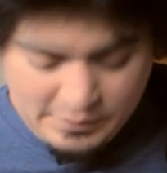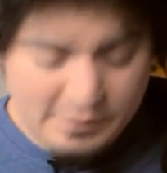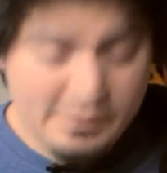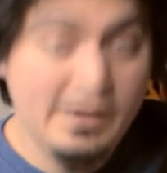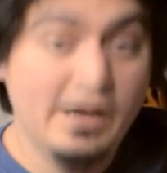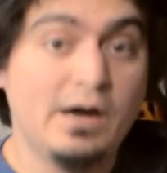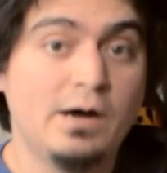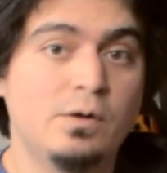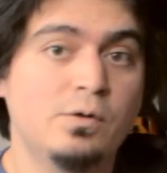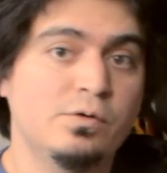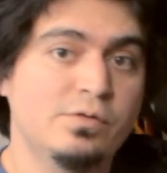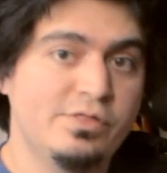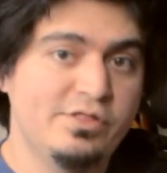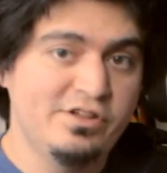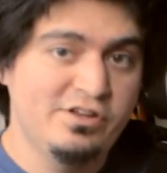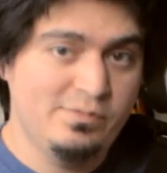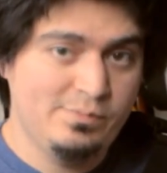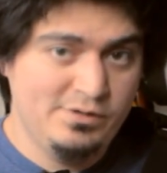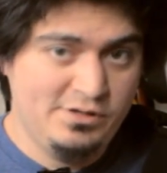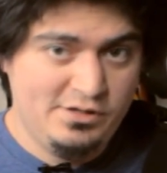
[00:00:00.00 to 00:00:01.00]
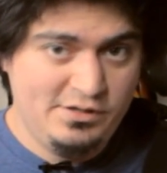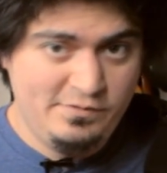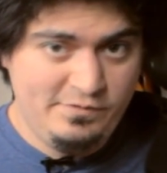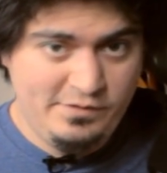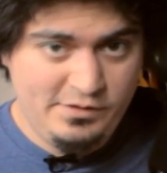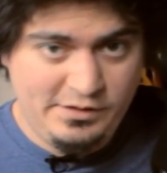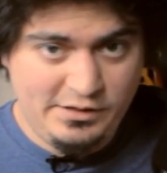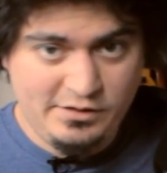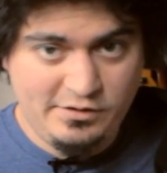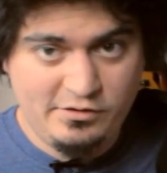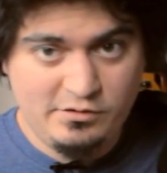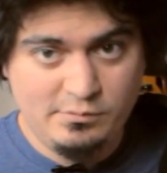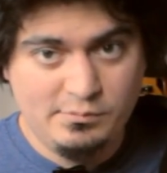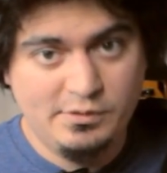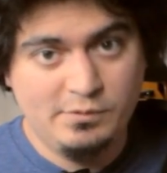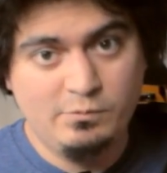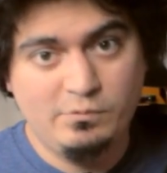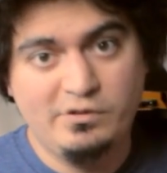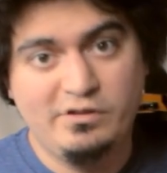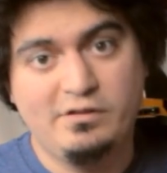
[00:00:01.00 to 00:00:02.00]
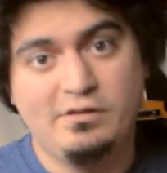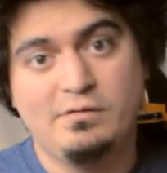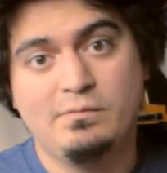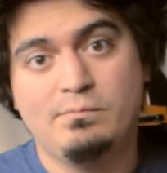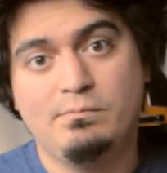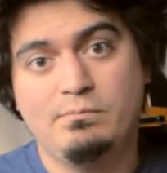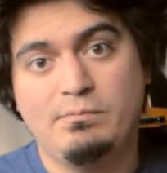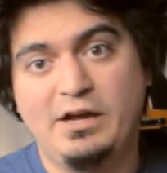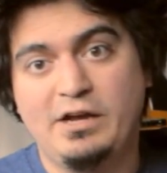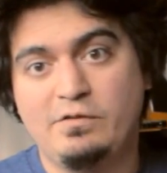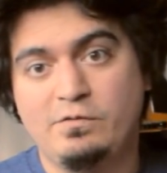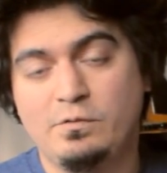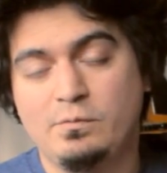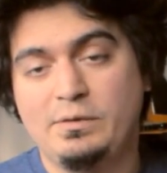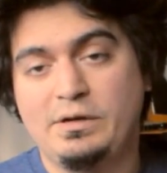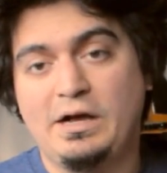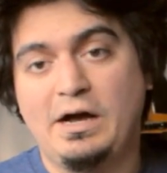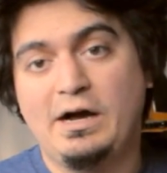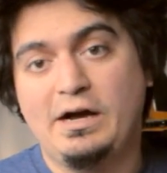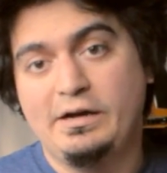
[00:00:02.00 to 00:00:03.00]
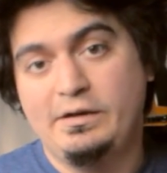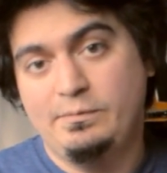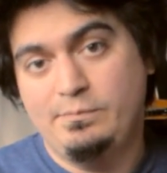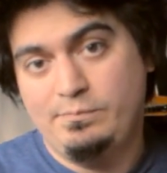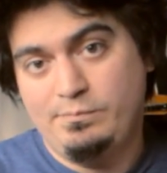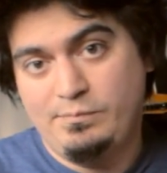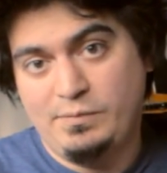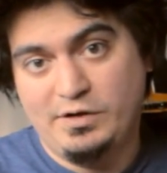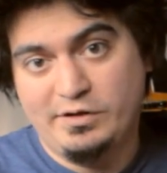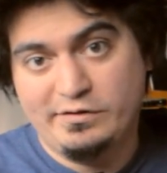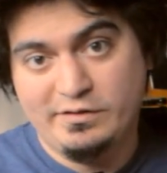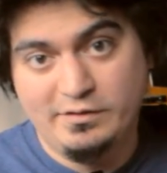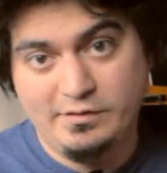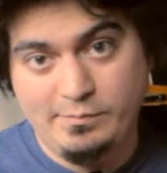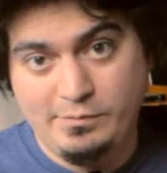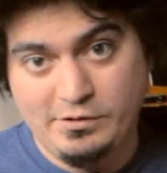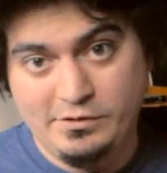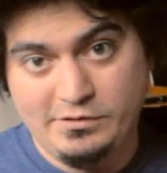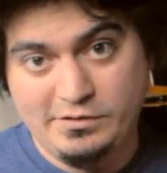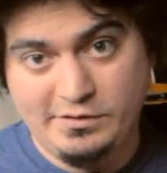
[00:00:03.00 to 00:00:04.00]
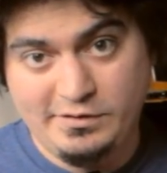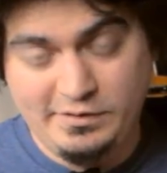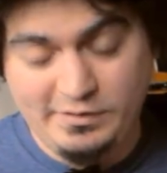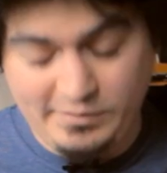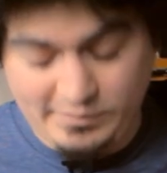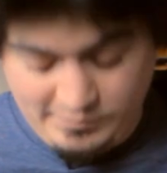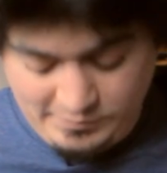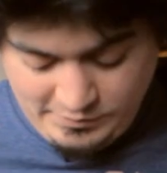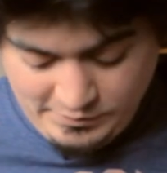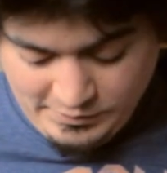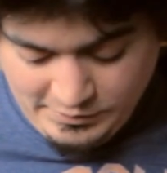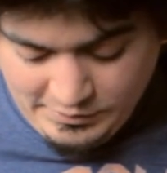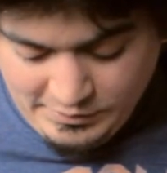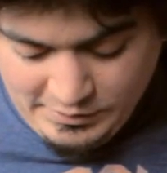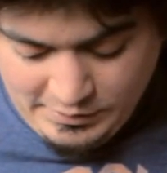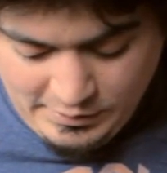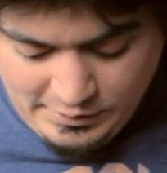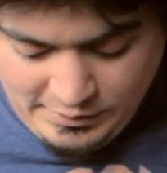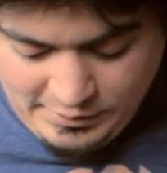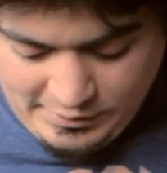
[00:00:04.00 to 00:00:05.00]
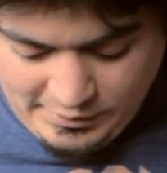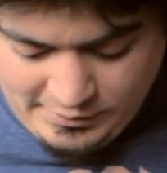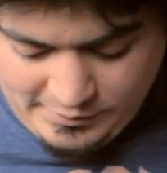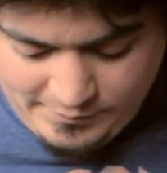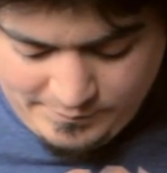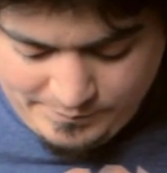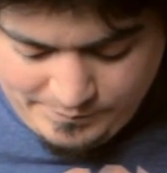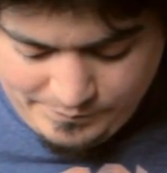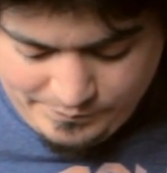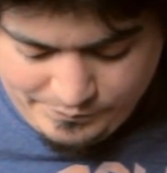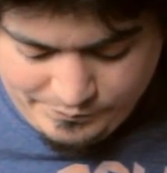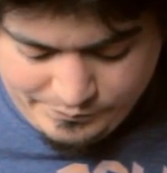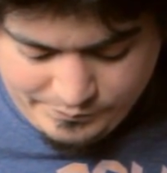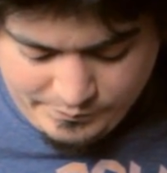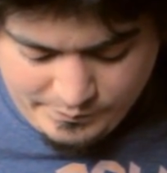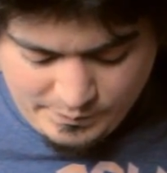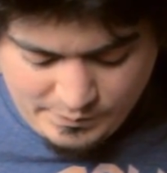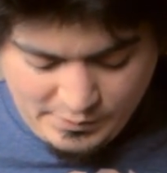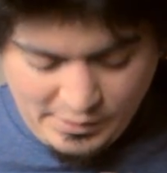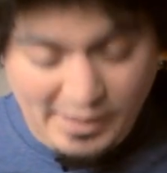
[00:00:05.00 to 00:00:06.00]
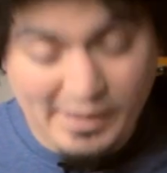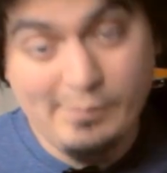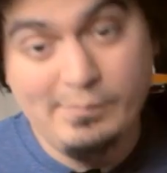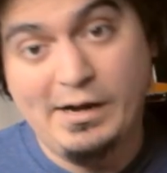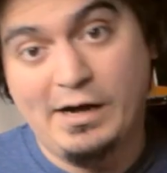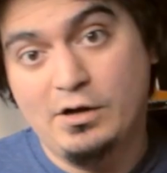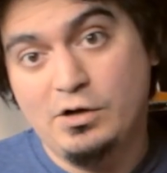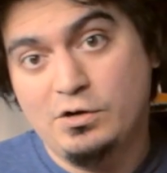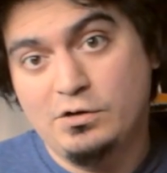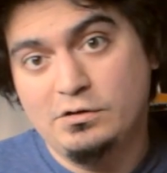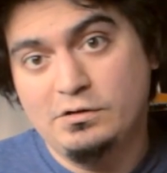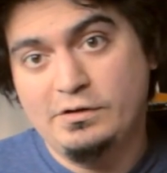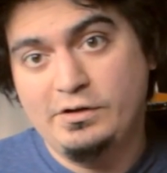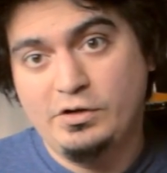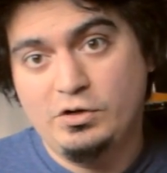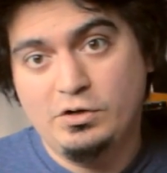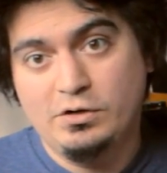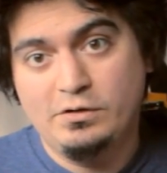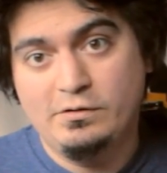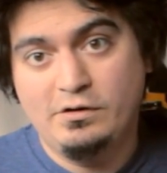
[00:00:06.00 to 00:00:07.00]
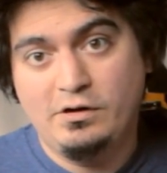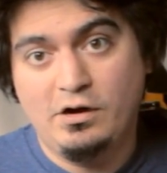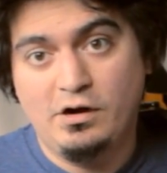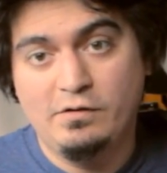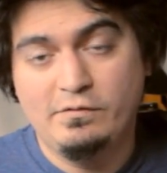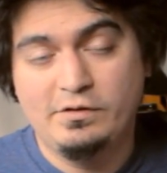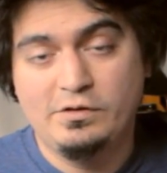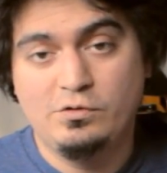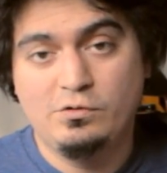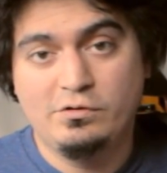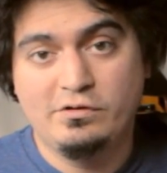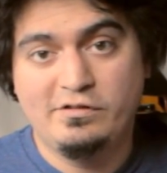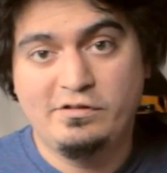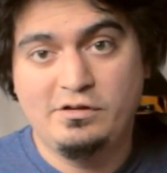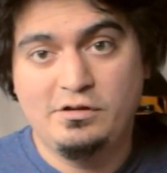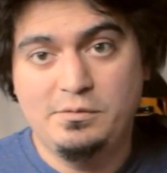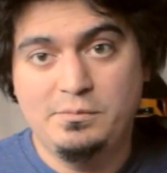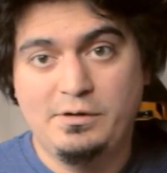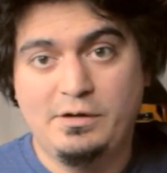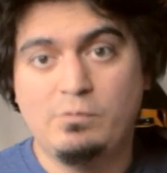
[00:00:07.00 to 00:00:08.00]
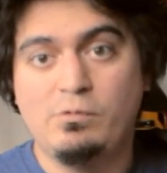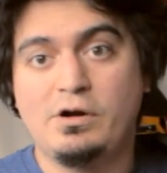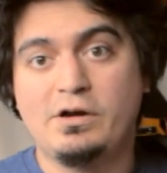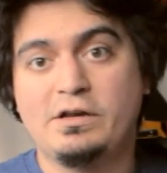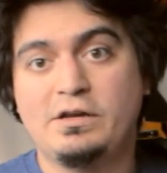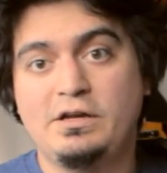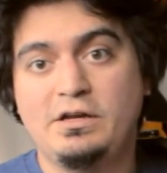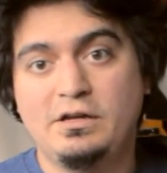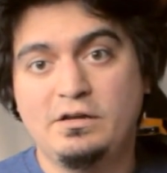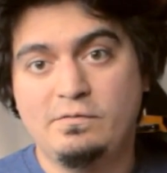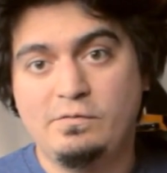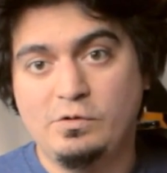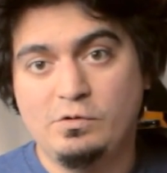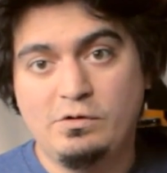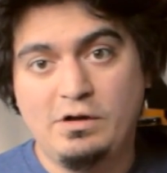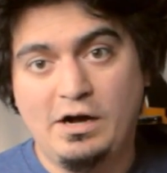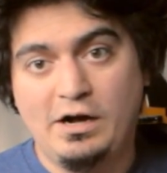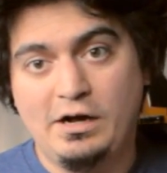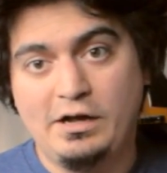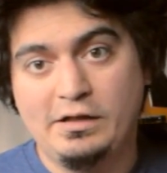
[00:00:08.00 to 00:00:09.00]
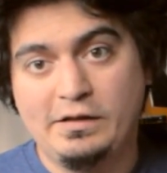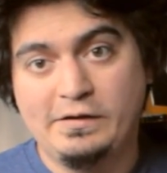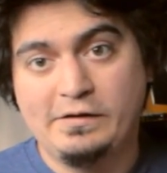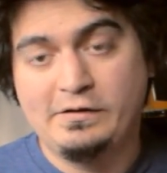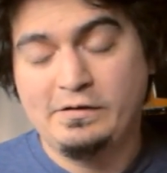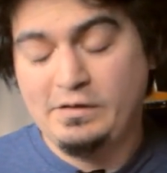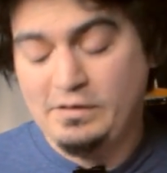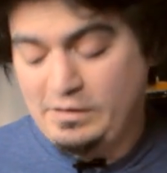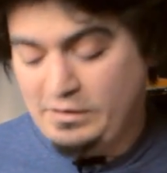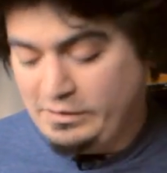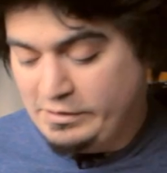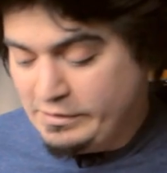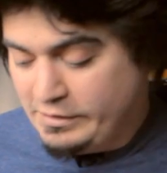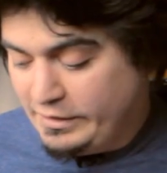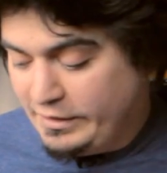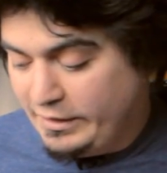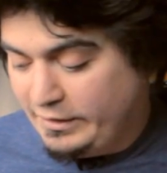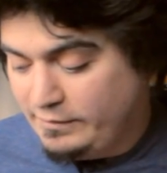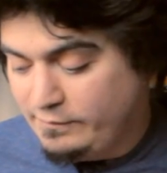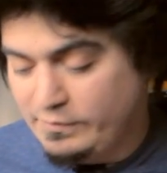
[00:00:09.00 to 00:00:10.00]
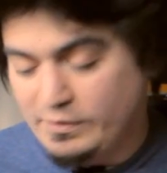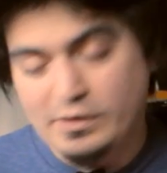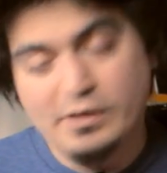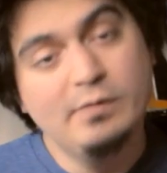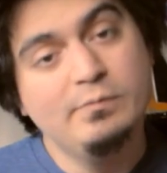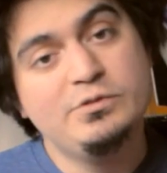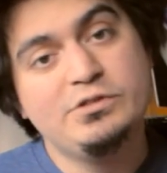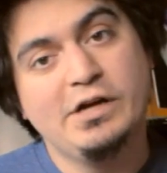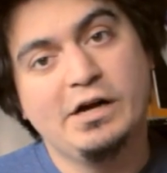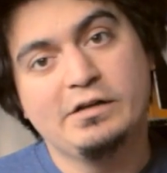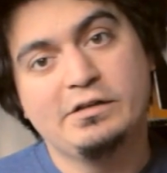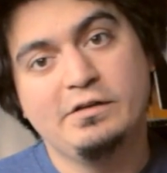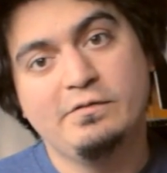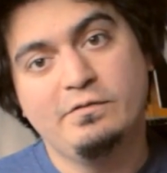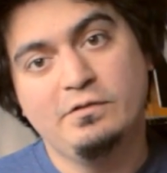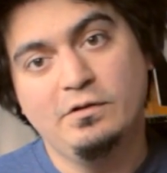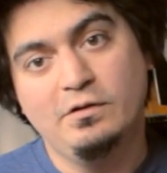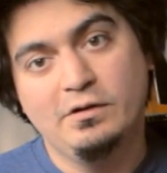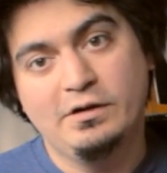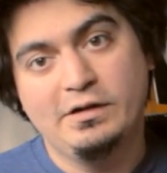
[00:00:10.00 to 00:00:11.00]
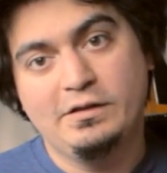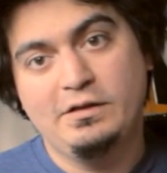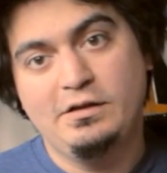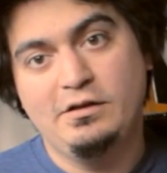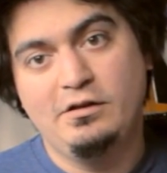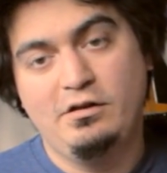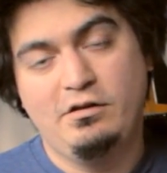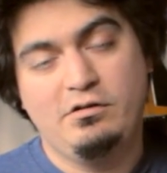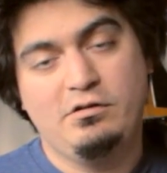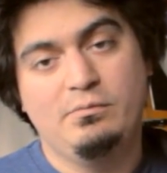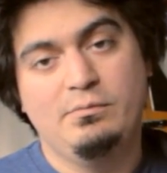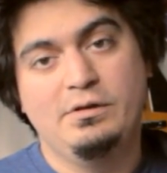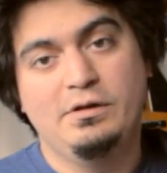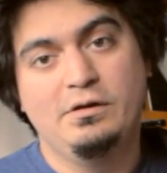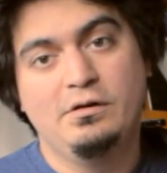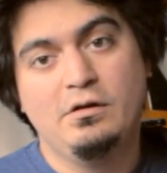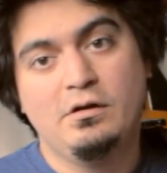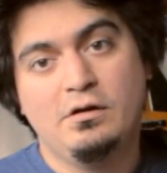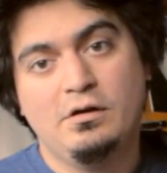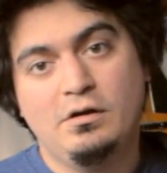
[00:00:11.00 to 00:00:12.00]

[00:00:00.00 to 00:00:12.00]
Now, this specific instrument was made for me. I personally purchased it. I am not currently a Carvin endorsee, but I wanted to give you guys a very objective look at the instrument,